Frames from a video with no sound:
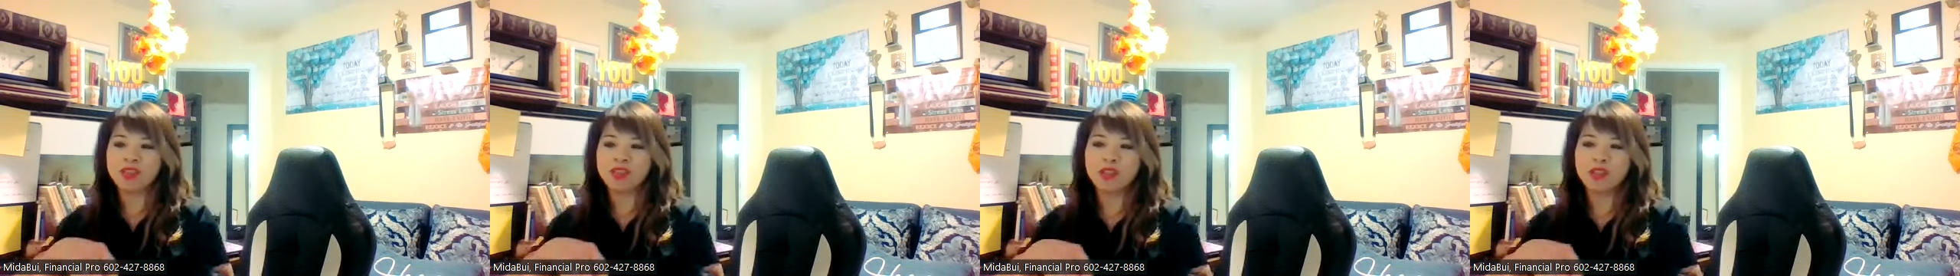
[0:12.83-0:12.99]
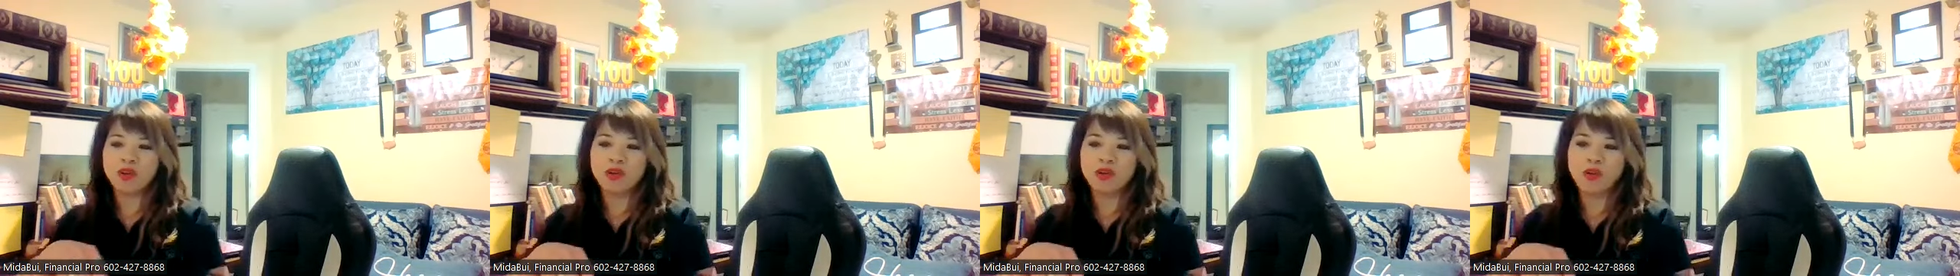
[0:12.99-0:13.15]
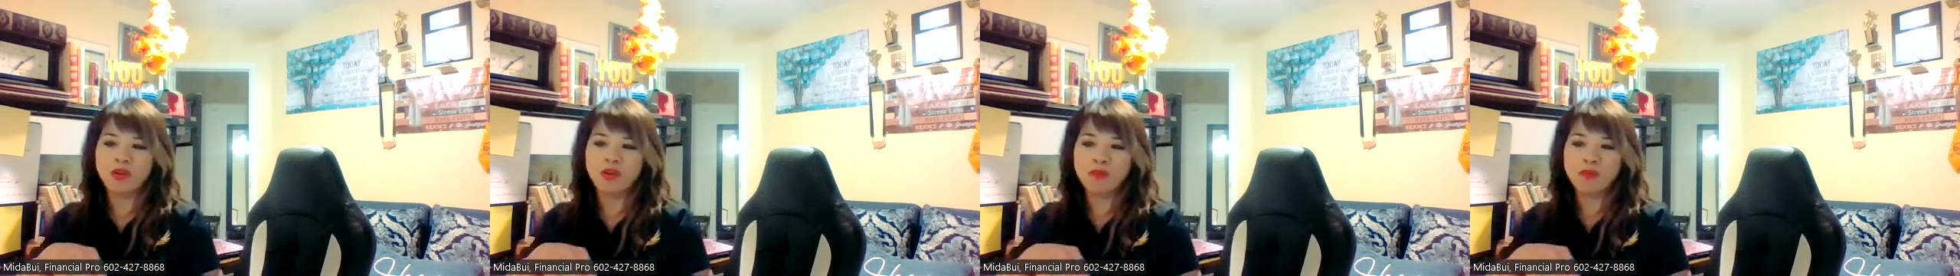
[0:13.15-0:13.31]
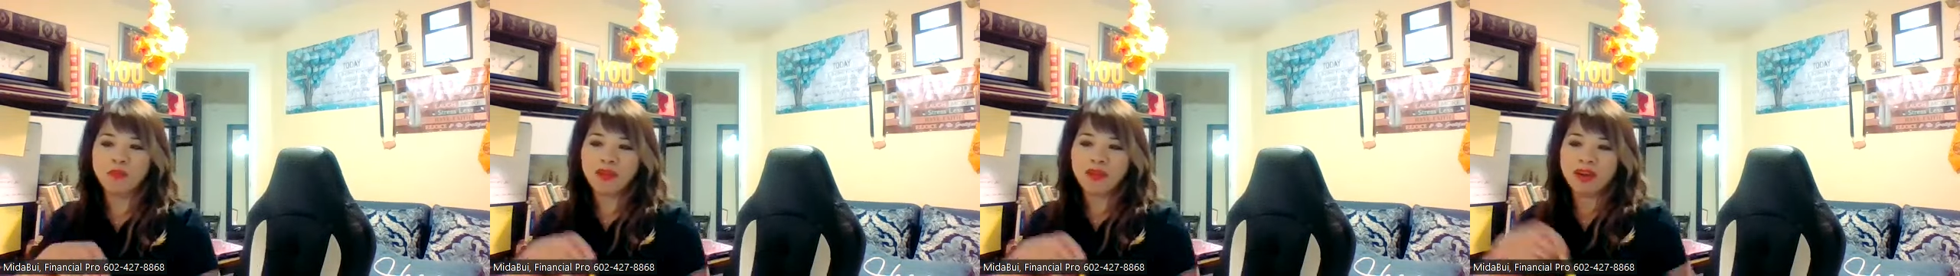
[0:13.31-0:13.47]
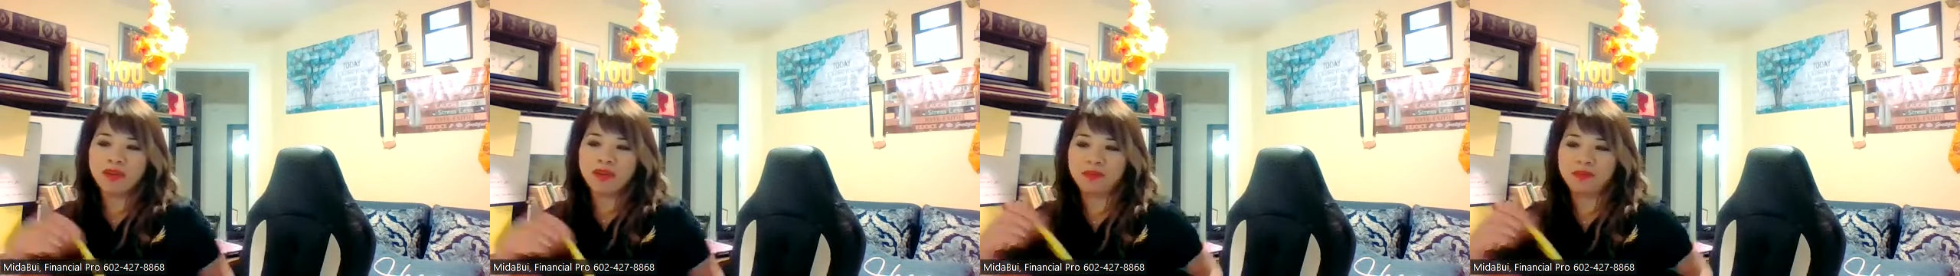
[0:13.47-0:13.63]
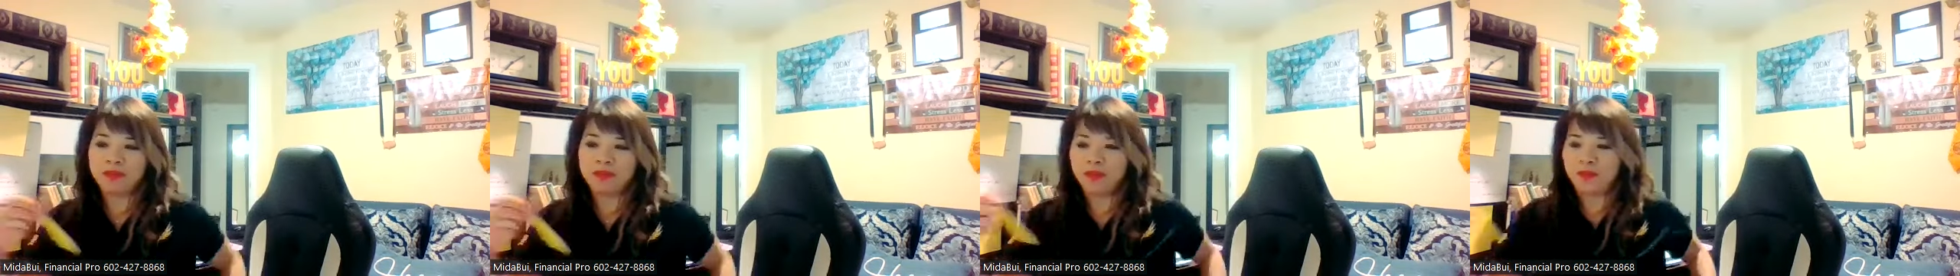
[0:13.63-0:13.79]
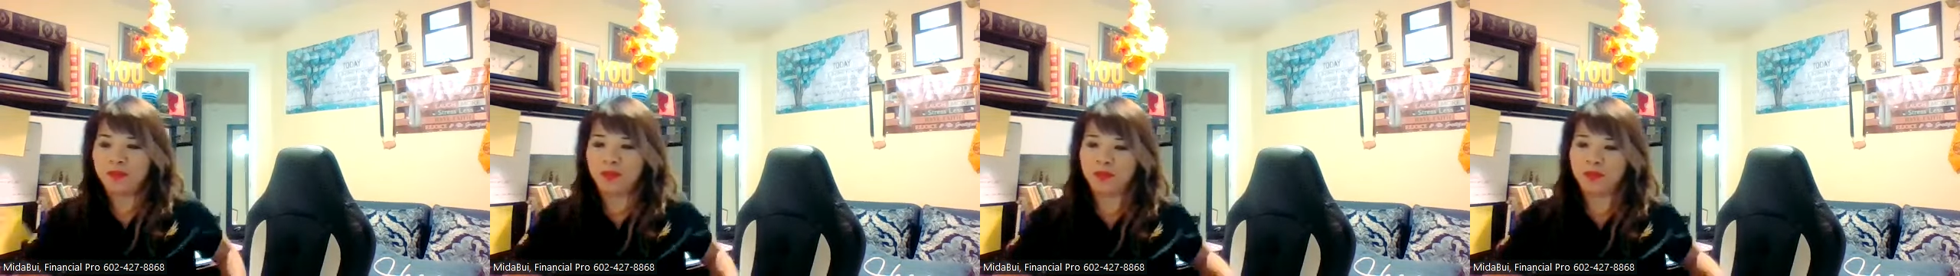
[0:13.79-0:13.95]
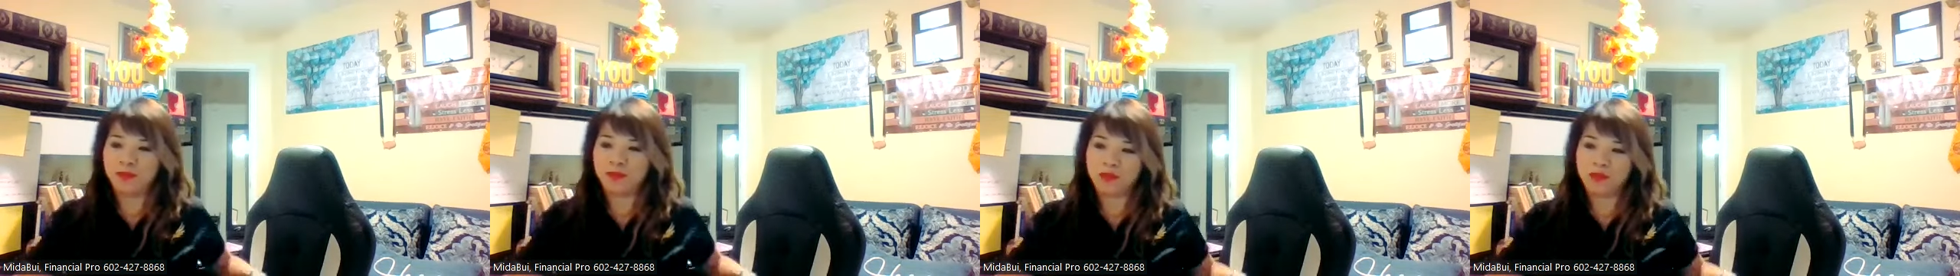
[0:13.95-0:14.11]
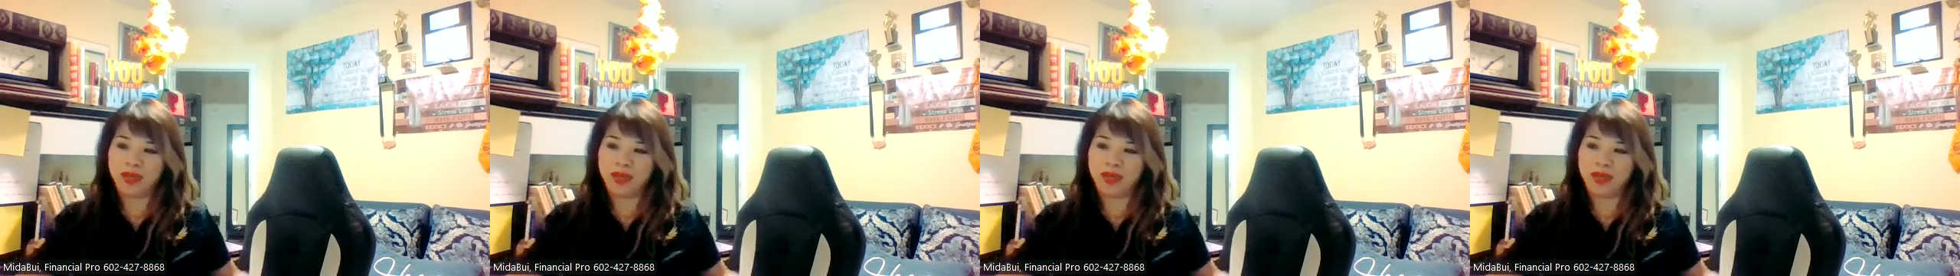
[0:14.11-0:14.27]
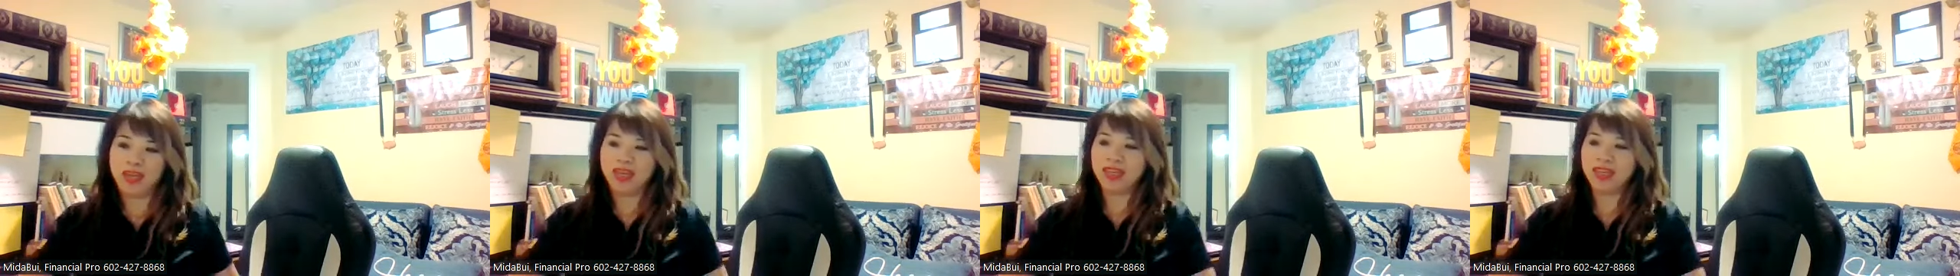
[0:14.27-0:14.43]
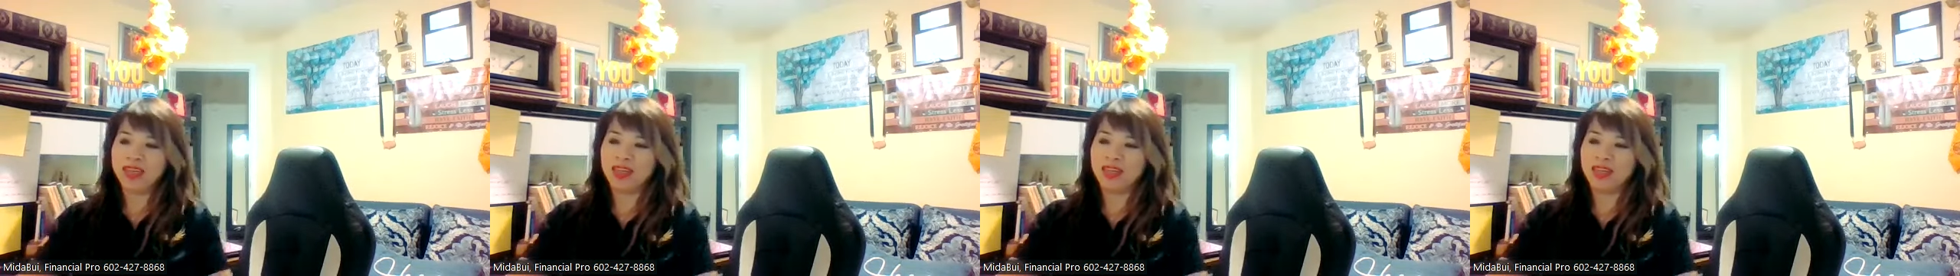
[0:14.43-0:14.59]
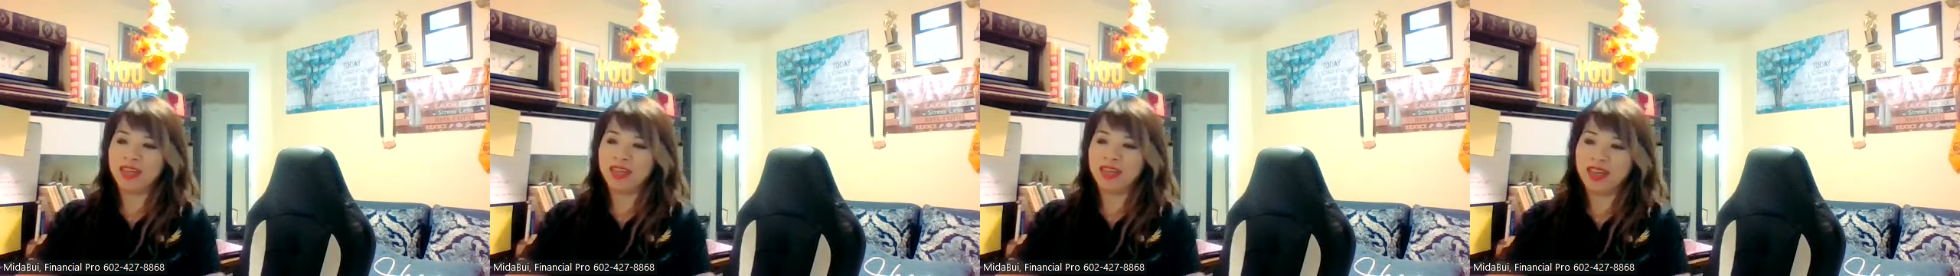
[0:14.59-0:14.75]
so I'm
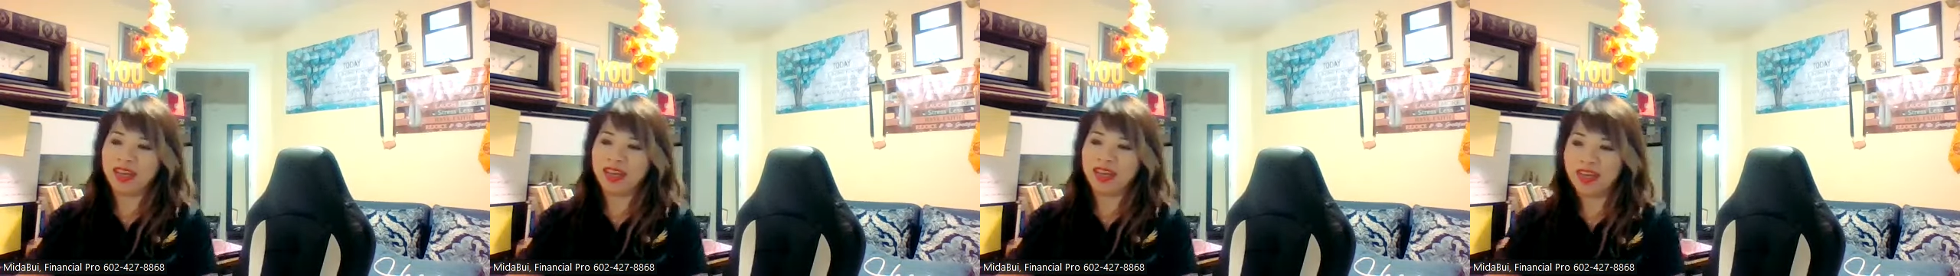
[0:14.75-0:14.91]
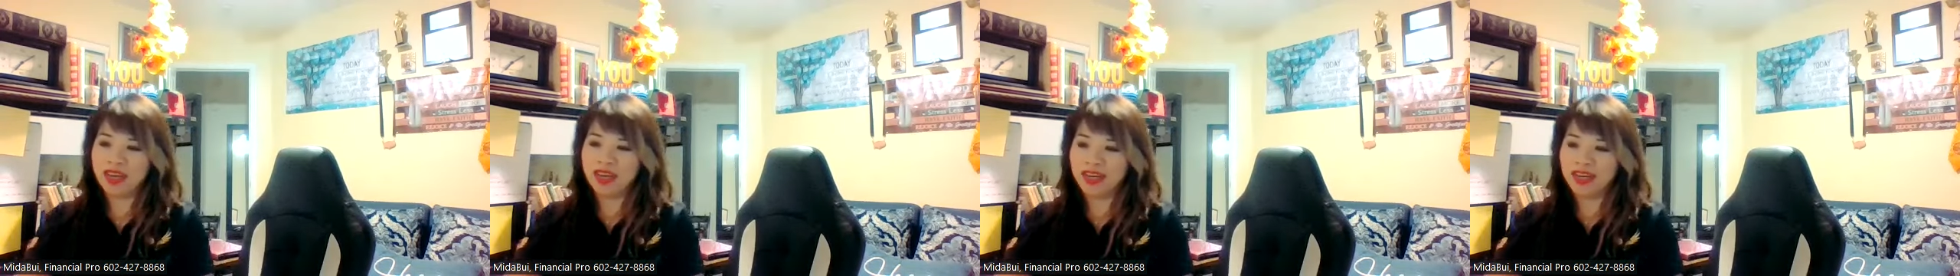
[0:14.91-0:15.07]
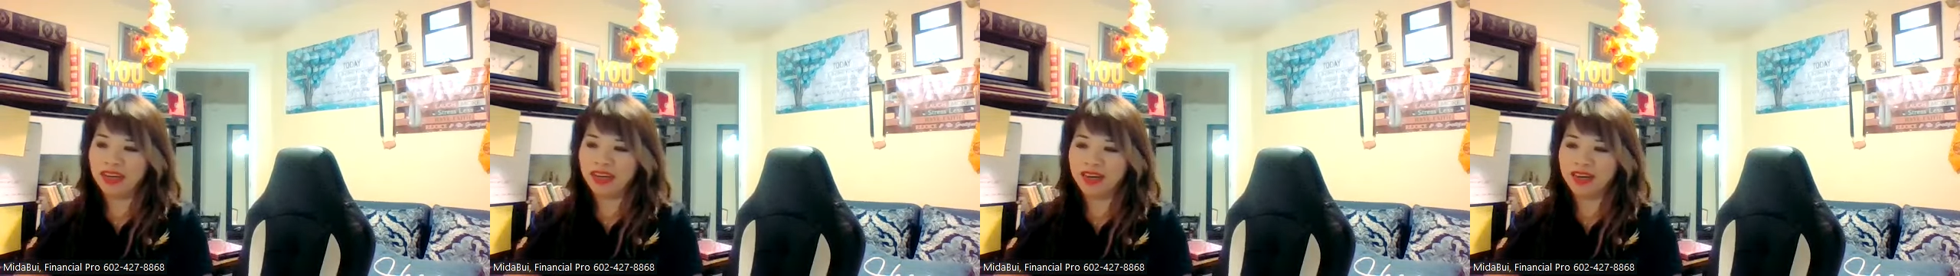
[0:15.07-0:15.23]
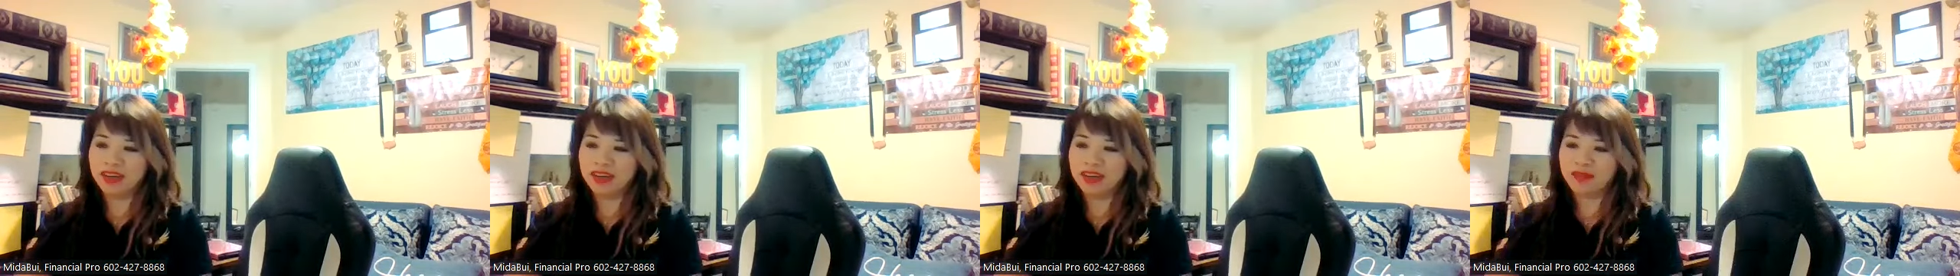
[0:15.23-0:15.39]
Mida and